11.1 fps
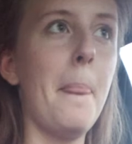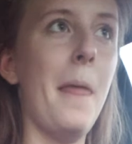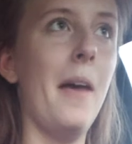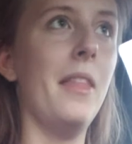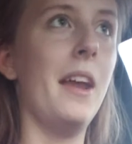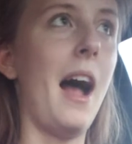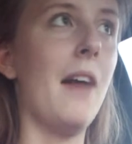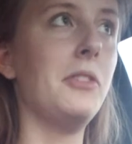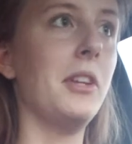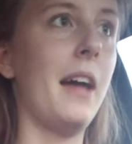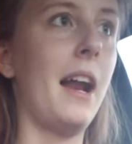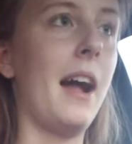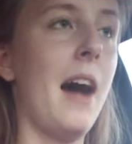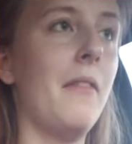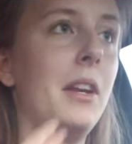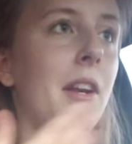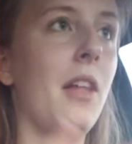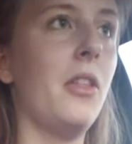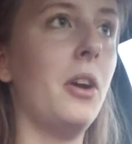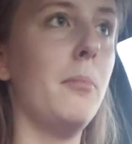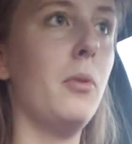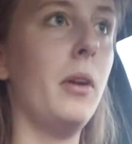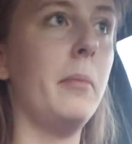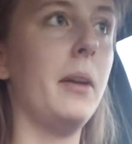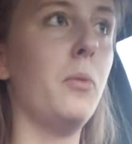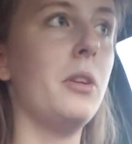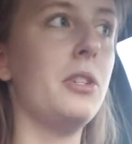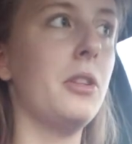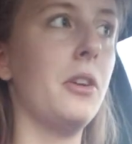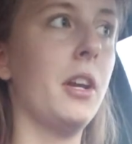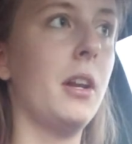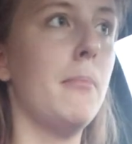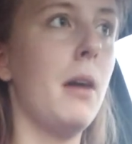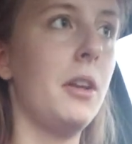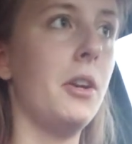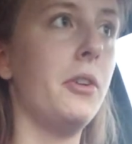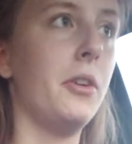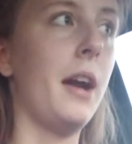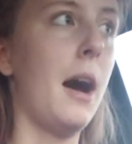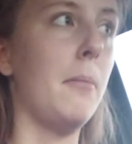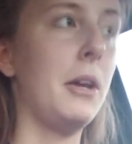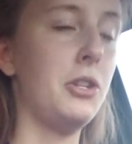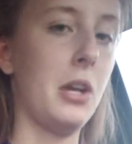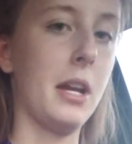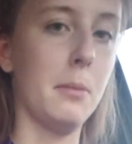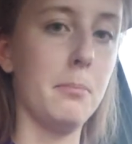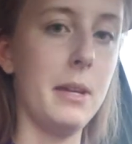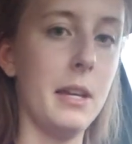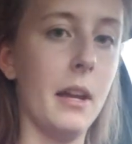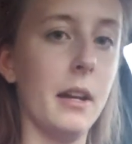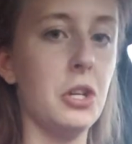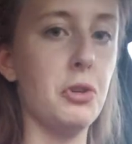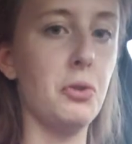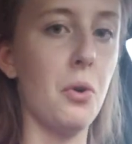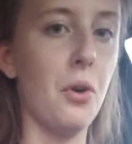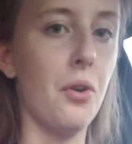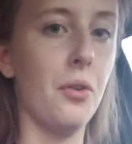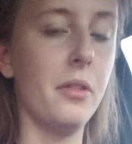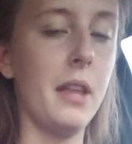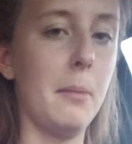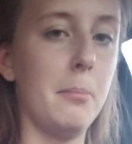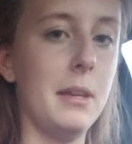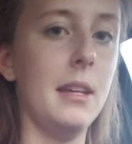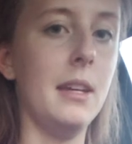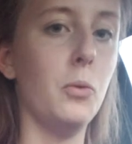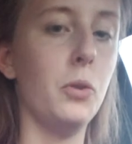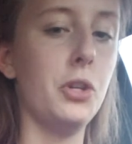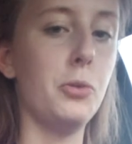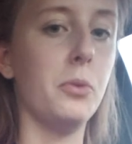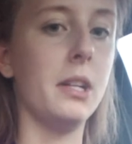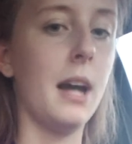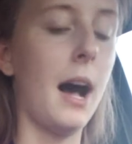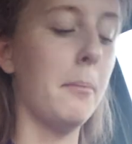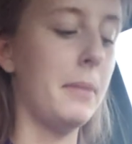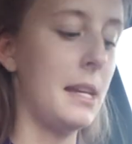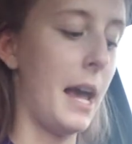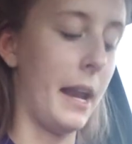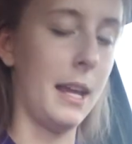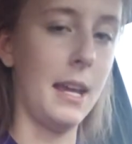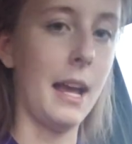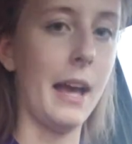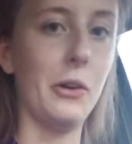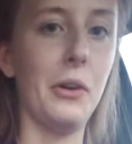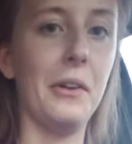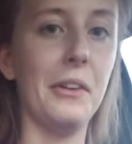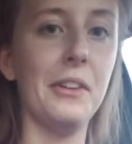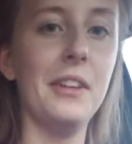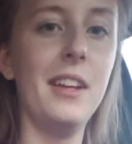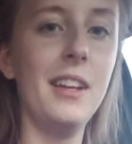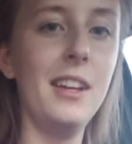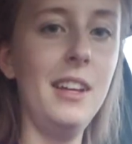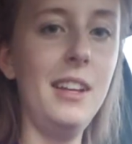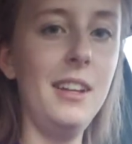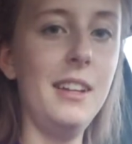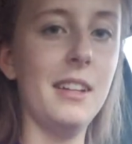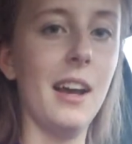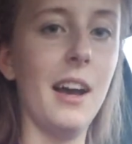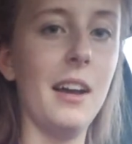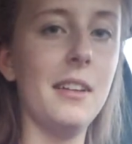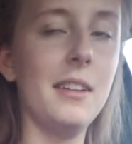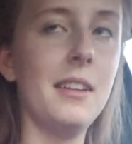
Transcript: and then after that I have another appointment, which they're going to monitor how much I can pee and control that pee, which would not be any at all. Yeah.